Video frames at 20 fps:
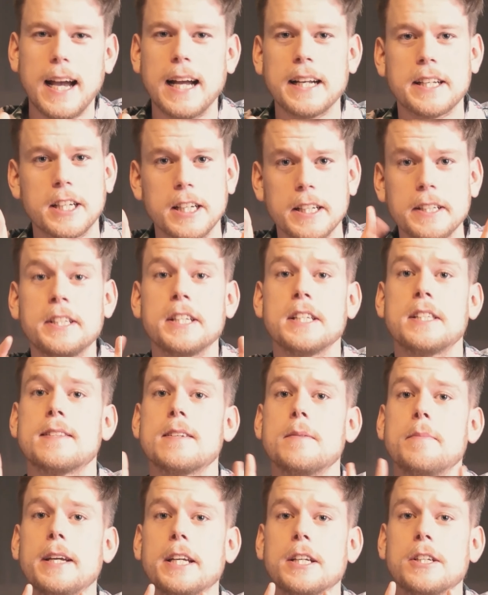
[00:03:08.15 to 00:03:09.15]
Actually,
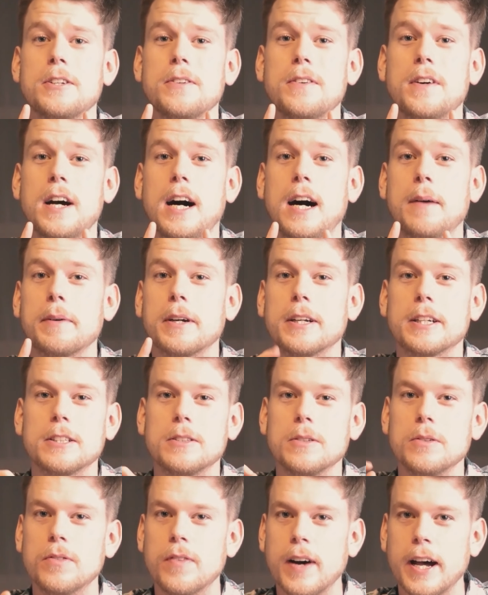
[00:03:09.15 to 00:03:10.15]
just to make sure, I'm
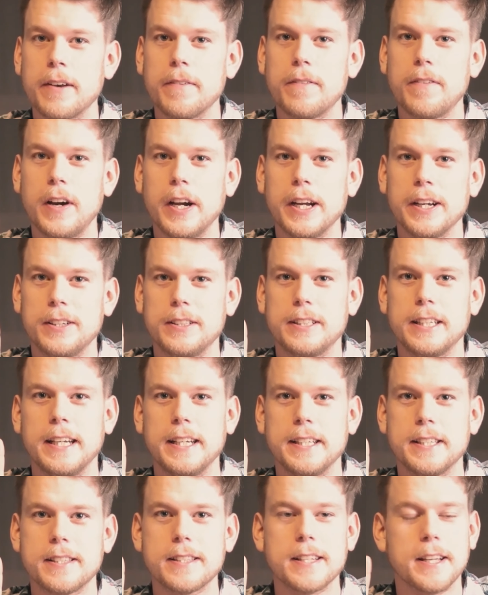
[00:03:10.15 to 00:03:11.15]
gonna do one final
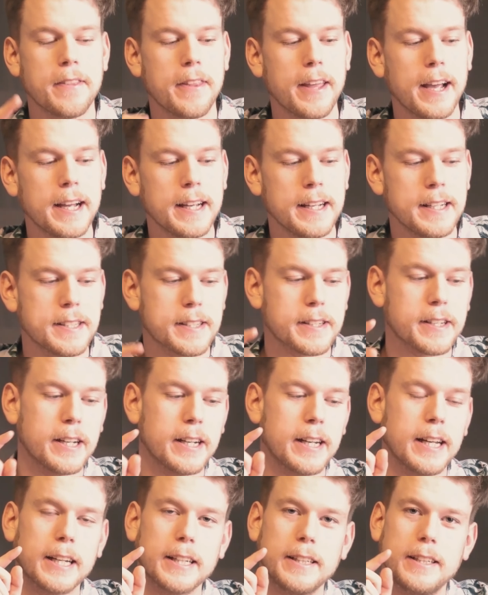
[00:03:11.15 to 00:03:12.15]
test, and that is
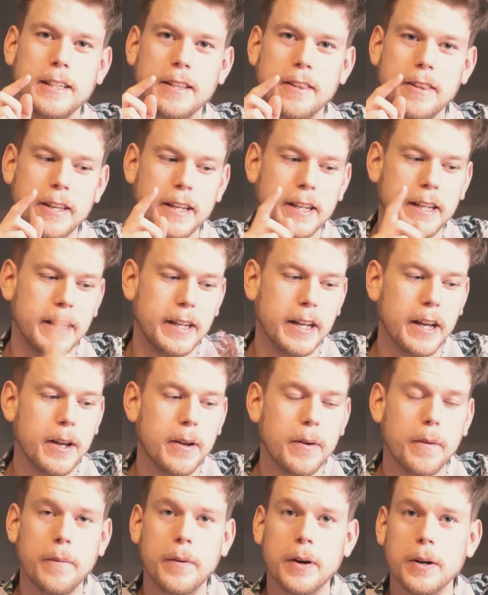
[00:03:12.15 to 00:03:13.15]
connecting the
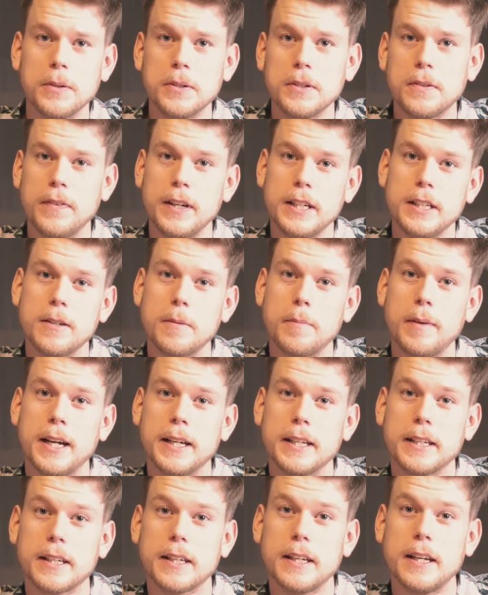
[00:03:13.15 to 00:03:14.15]
Røde
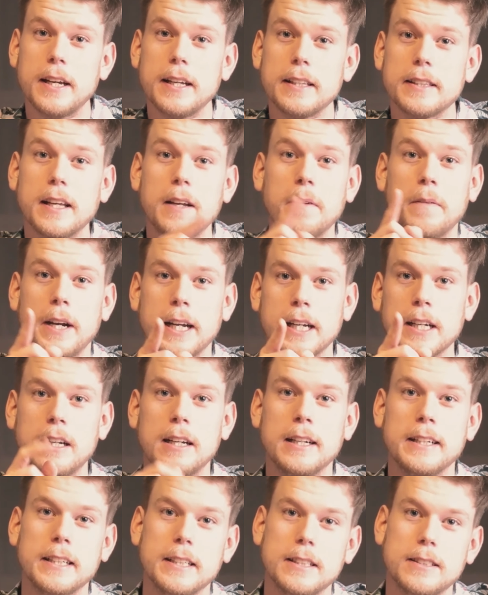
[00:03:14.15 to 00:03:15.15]
VideoMic
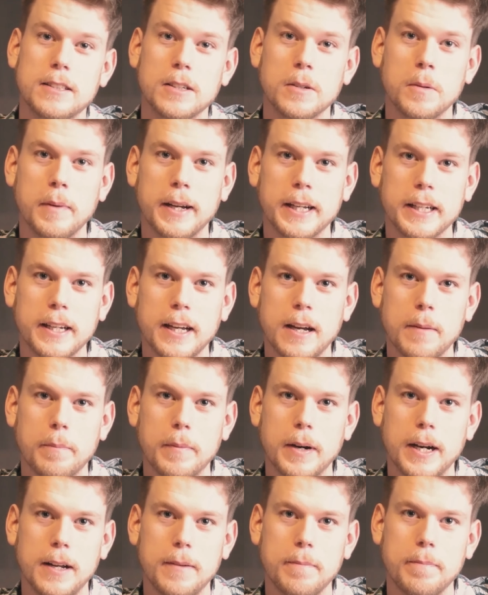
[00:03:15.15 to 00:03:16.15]
directly to my
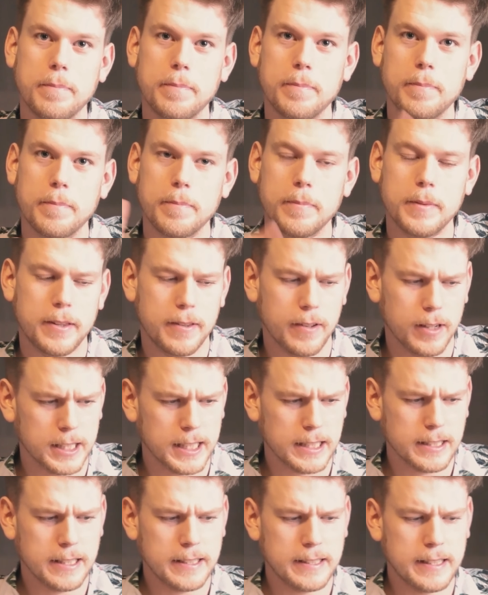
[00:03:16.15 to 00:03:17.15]
camera. So
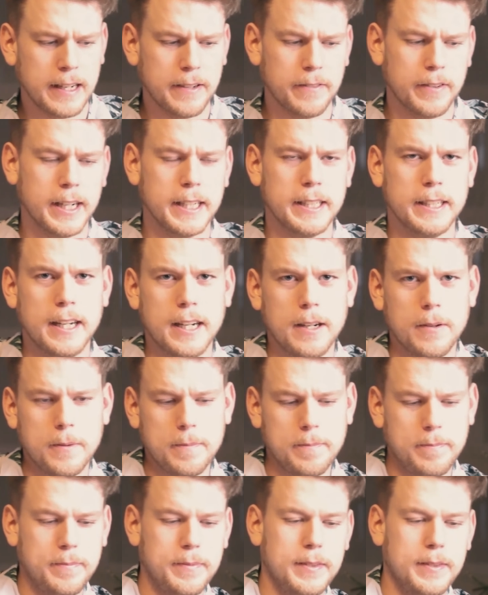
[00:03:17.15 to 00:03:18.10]
I'll get that done right now.